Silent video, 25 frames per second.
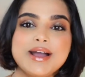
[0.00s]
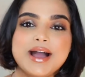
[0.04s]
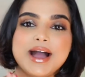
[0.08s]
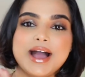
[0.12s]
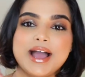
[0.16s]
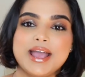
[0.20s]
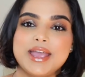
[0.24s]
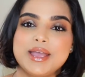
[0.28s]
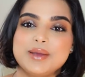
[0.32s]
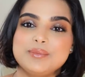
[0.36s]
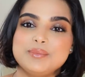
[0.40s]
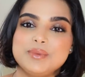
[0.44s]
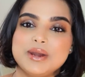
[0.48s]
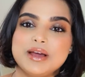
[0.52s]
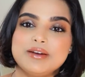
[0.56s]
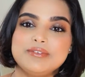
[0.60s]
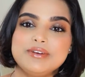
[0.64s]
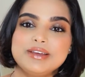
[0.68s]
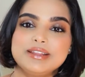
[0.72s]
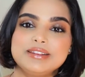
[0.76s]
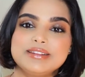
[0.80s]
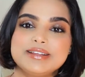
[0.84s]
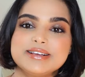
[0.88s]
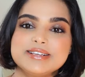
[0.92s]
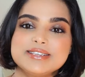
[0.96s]
I am
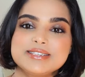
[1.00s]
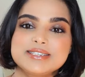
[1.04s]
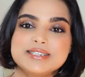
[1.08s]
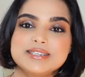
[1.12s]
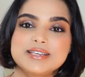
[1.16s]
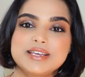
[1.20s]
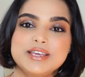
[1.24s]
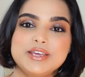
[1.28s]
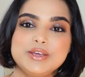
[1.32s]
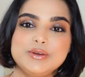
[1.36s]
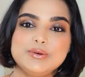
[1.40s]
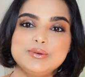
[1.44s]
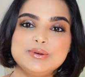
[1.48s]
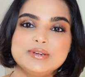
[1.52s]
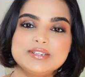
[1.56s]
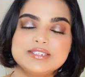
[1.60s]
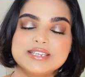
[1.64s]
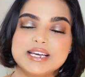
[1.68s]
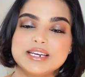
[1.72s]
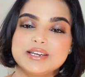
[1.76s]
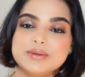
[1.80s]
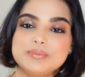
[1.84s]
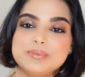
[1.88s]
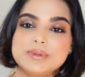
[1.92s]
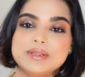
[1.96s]
loving this cute
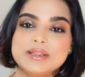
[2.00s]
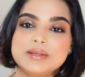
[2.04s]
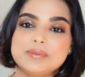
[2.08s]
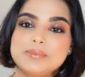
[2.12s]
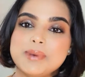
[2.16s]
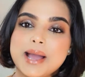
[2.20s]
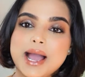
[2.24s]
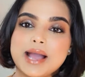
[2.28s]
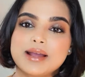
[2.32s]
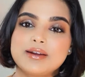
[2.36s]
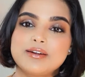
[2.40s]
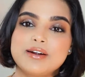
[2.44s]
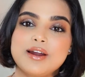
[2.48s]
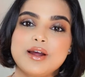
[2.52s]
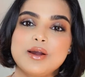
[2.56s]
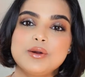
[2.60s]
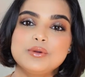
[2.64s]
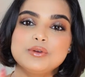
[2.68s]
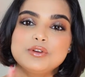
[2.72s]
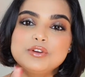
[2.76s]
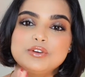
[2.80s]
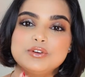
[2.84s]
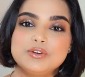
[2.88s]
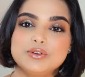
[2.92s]
setup in the background.